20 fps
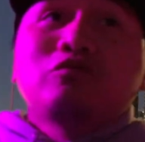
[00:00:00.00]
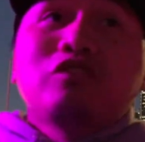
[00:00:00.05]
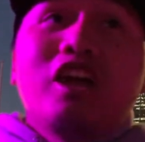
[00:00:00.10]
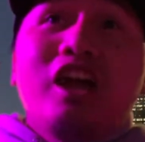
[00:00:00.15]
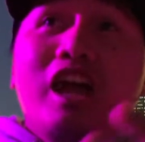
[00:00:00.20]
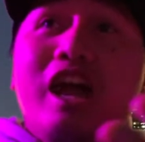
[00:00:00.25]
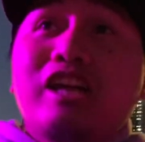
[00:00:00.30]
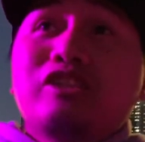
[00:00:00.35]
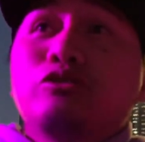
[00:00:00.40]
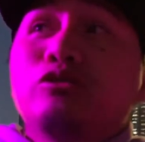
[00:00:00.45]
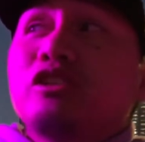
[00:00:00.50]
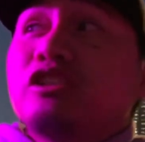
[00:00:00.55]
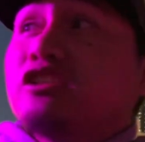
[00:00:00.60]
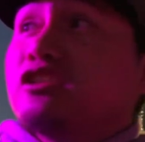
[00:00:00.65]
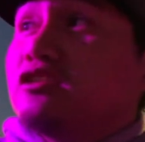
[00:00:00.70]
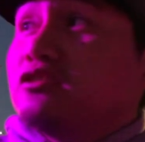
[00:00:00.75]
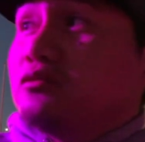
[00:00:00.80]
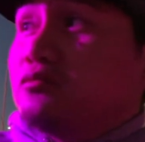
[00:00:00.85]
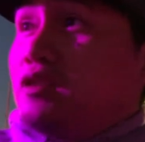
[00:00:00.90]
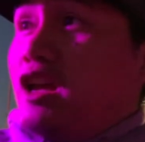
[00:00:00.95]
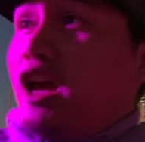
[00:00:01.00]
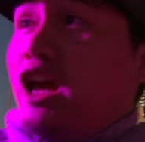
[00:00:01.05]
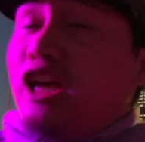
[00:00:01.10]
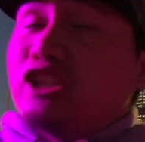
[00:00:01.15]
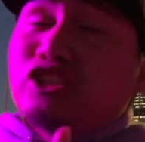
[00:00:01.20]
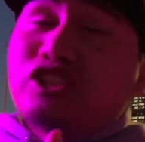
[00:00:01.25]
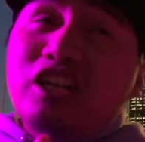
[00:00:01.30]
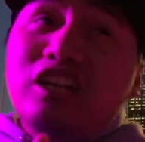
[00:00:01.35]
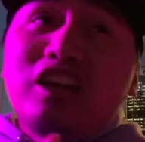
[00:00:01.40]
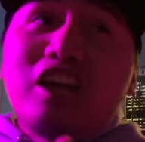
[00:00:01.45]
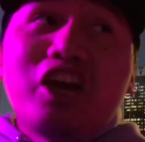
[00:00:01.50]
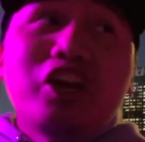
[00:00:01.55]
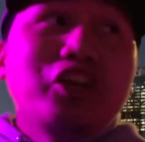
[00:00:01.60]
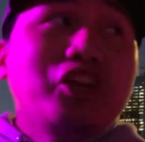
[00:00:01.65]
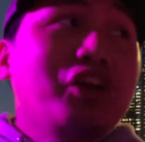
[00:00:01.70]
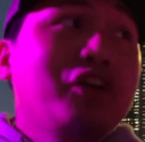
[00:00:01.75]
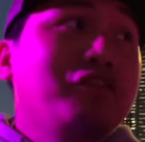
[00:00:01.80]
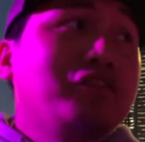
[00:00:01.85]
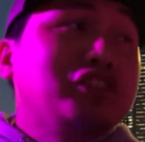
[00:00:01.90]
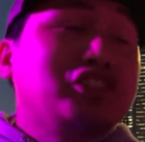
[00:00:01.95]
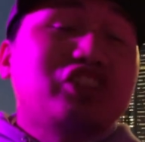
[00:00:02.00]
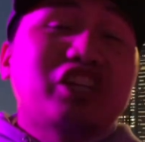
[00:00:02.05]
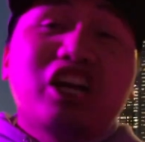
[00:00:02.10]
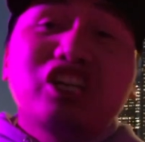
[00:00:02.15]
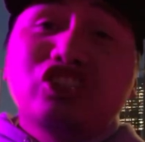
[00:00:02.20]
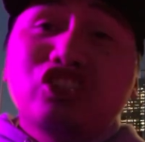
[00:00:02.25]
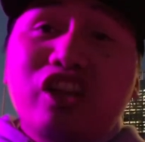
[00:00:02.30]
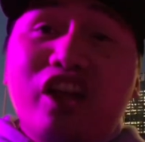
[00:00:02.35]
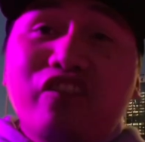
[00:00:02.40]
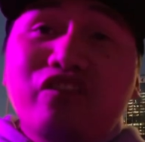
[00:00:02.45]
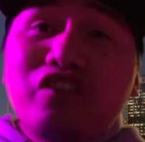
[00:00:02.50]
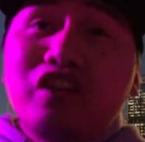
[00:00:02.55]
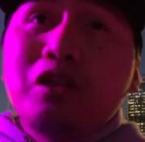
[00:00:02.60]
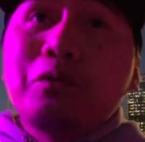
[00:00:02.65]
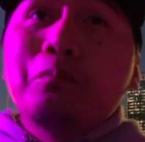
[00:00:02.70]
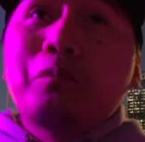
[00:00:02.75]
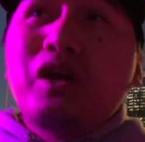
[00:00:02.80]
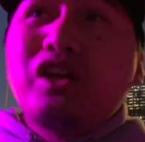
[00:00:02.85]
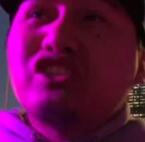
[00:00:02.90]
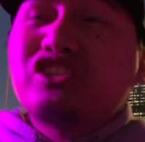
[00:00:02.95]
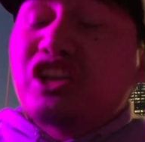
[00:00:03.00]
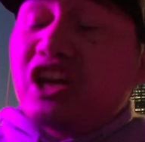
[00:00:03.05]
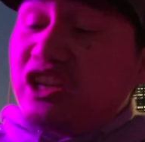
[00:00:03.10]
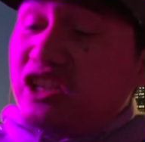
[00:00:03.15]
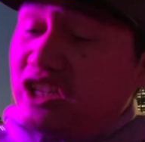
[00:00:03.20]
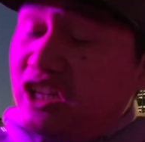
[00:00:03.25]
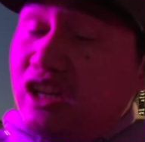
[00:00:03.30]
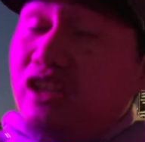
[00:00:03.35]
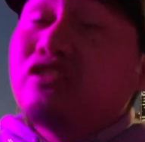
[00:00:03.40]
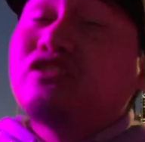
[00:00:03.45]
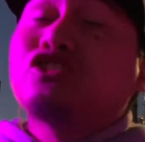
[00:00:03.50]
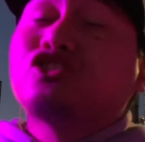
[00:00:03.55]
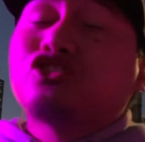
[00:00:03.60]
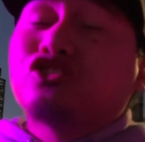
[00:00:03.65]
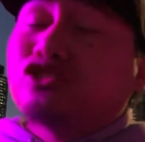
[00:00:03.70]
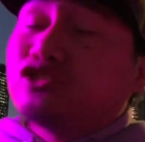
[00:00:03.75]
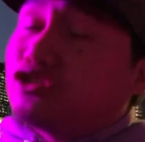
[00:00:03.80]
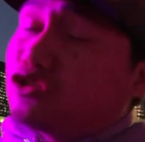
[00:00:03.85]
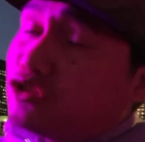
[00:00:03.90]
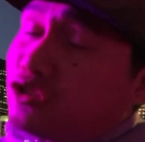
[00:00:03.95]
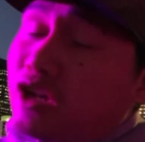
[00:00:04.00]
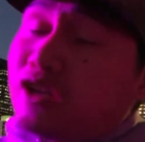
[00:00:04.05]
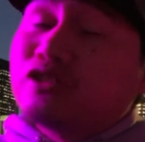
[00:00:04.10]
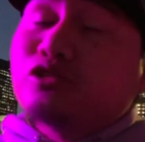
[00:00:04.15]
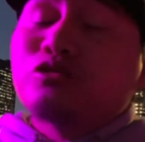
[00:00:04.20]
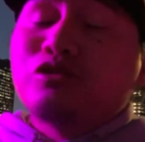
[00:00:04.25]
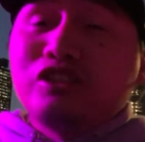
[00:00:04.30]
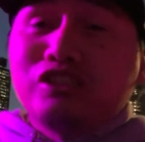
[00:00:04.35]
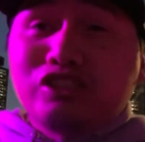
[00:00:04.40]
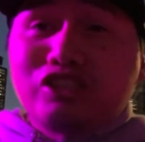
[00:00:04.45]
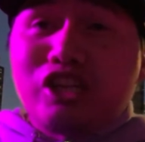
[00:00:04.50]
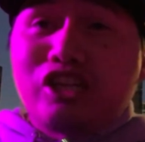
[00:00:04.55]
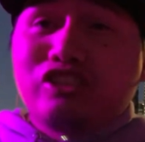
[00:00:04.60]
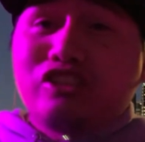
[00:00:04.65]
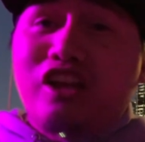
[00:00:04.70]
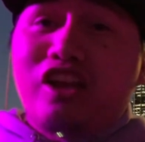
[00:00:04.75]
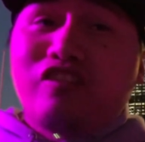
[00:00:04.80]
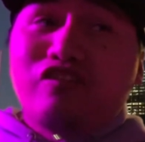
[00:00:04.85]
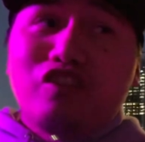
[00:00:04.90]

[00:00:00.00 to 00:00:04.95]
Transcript: actually asked the lady if it tastes like Philippines, and it does really taste like